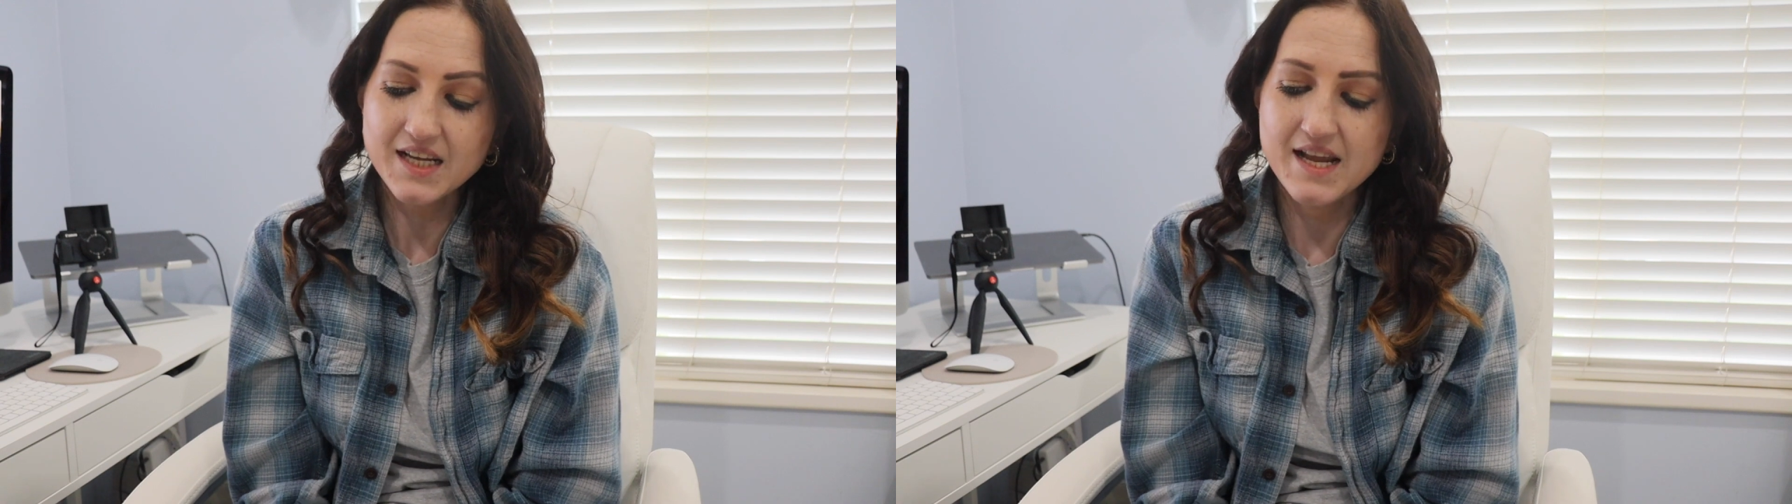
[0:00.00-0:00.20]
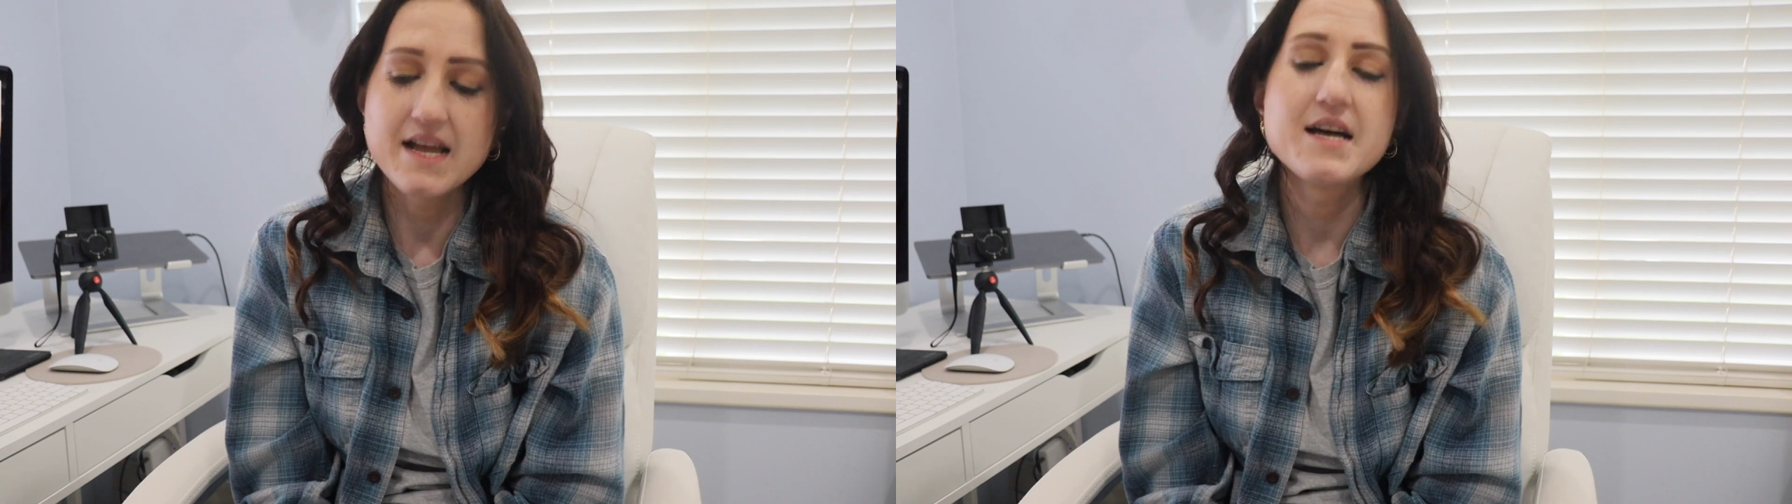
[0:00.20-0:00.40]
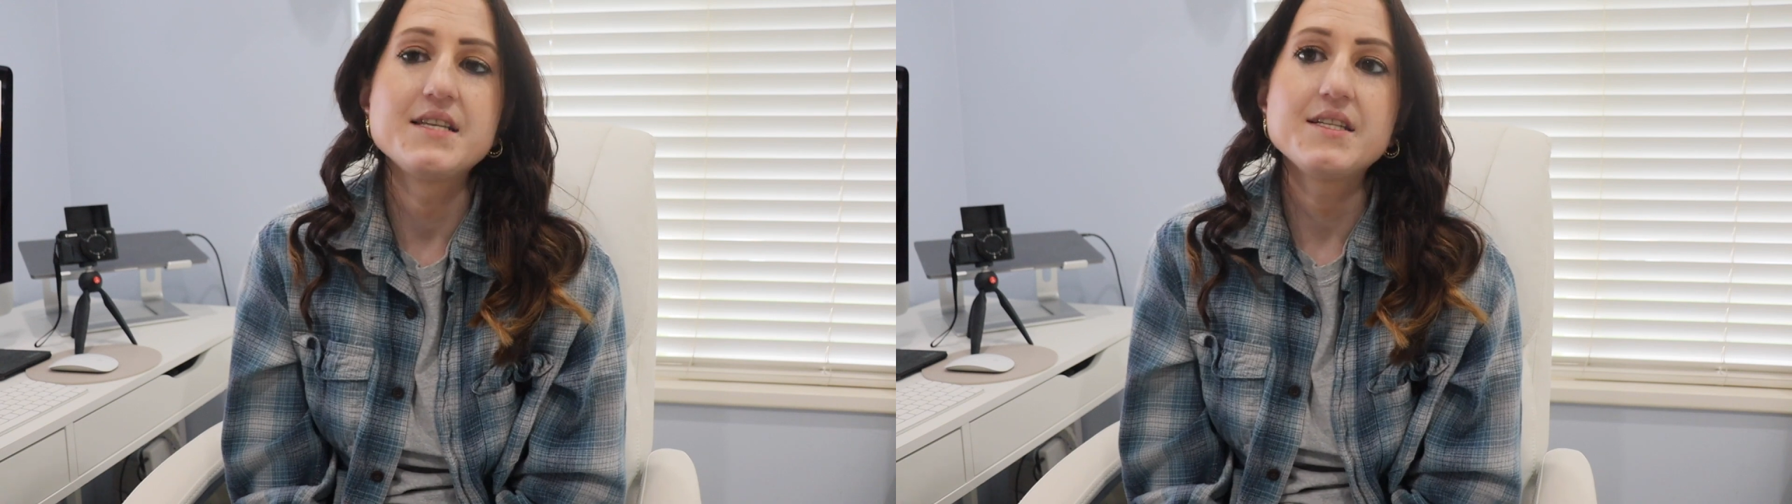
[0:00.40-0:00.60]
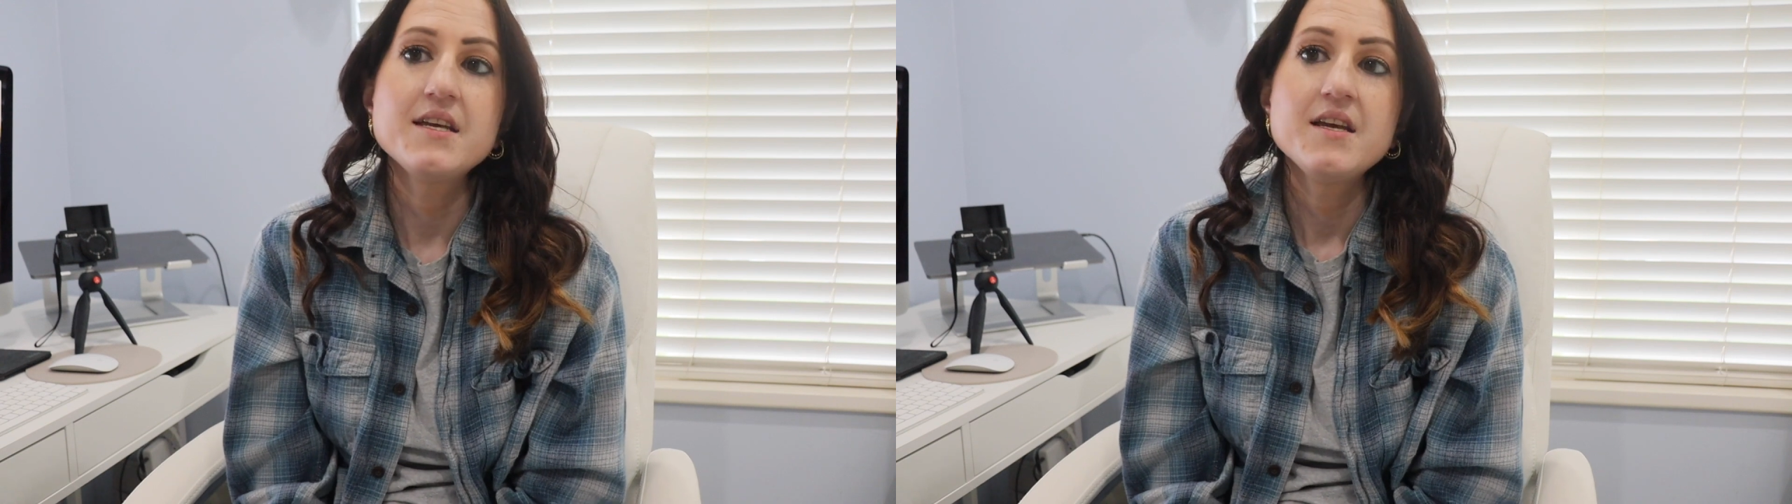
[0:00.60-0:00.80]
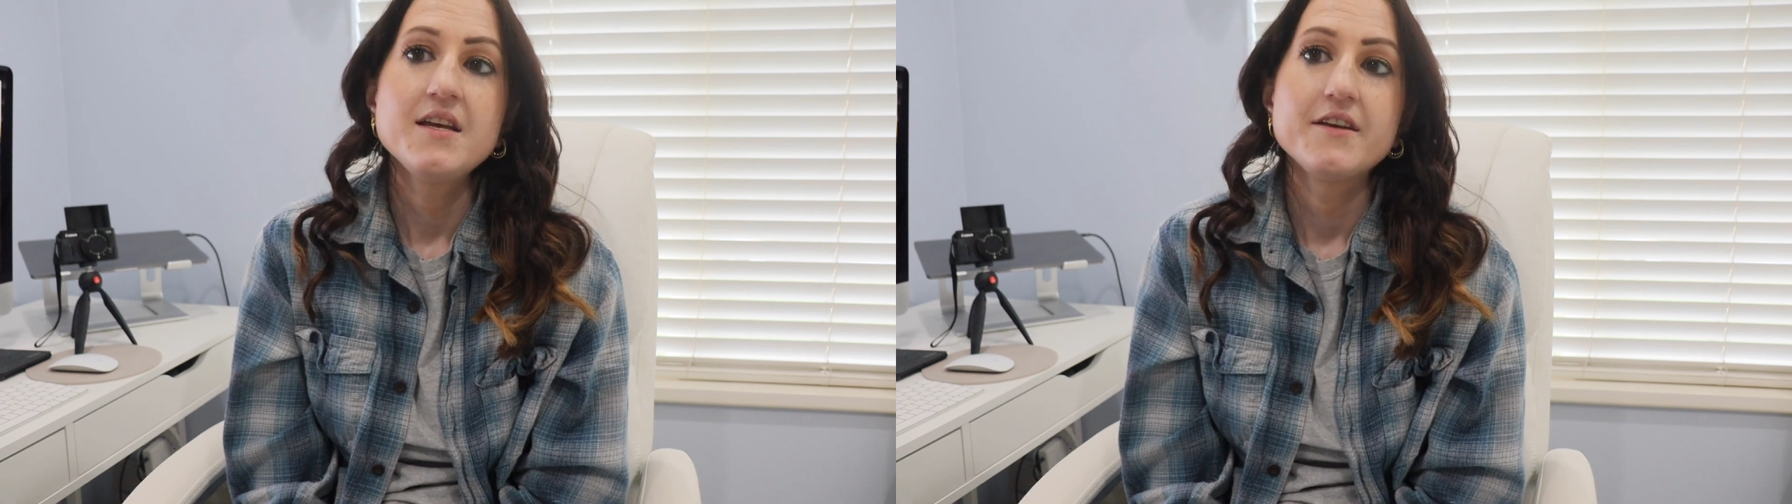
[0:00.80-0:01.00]
and
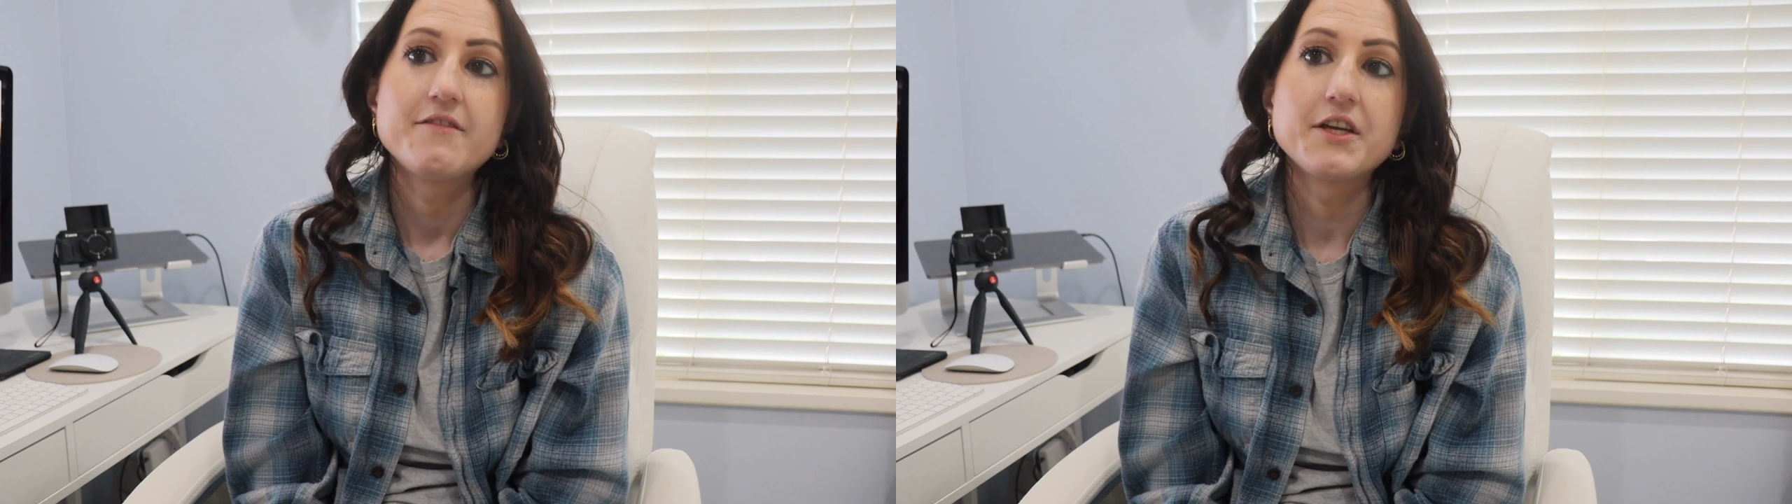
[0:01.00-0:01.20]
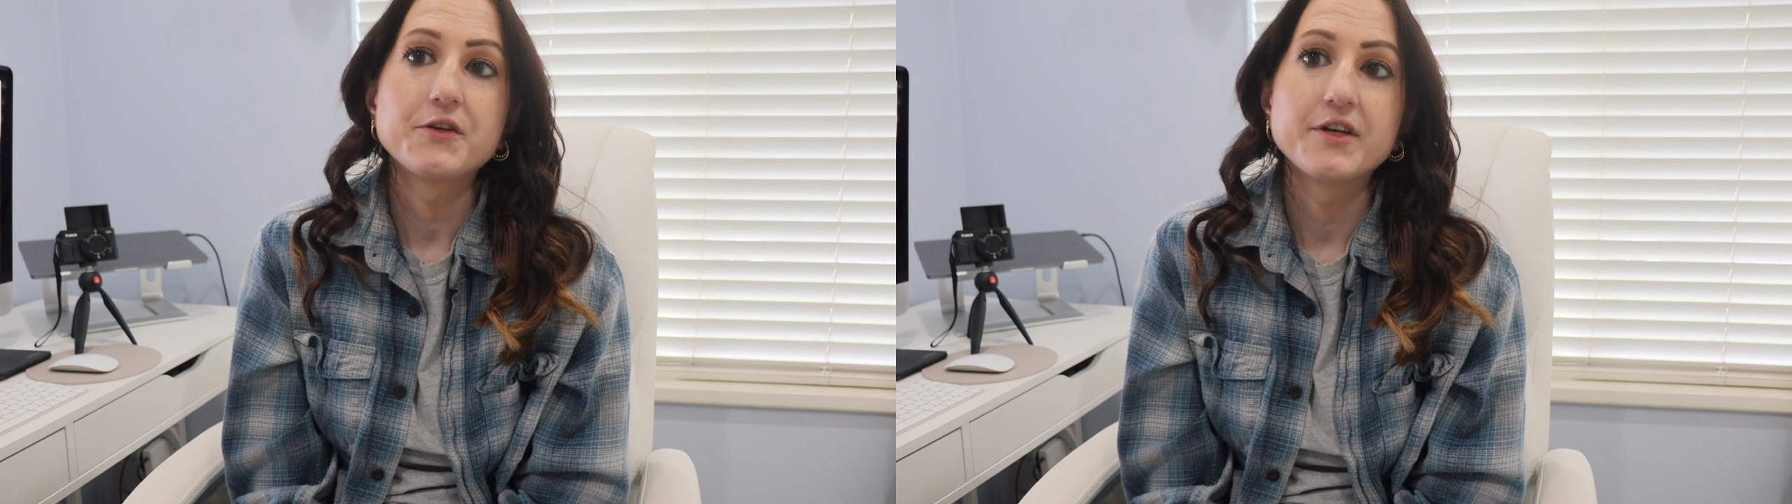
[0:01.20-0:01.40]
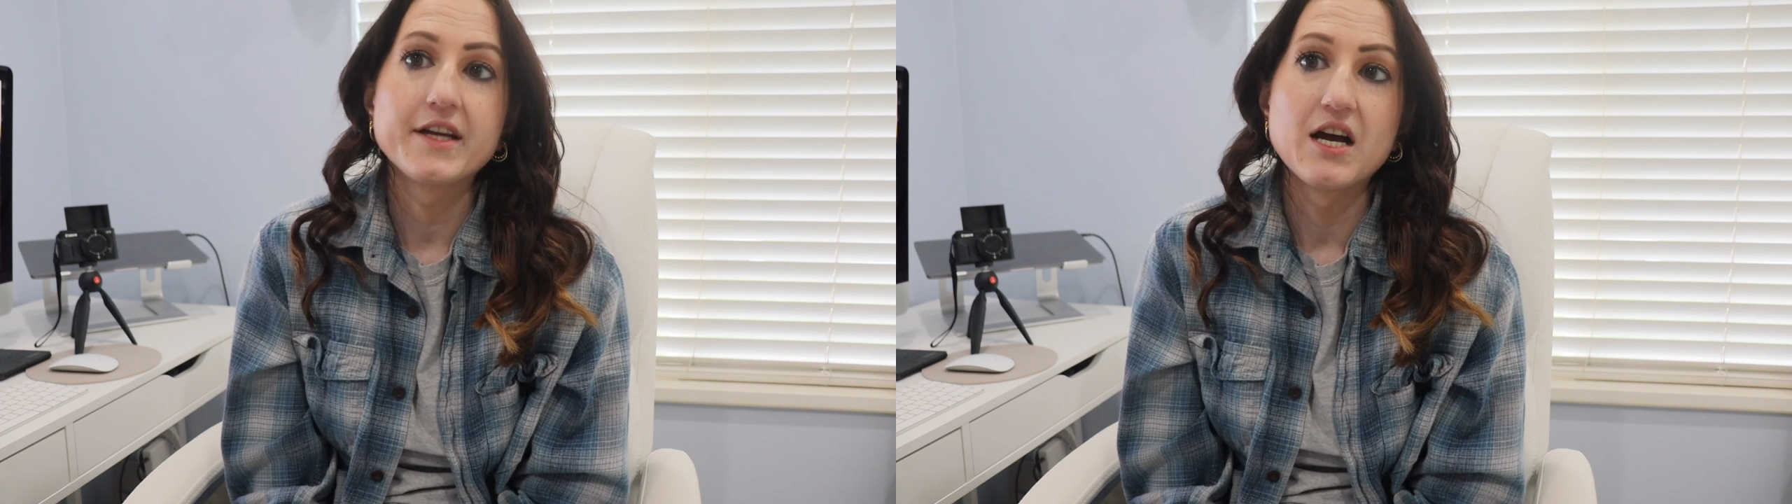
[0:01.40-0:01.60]
figuring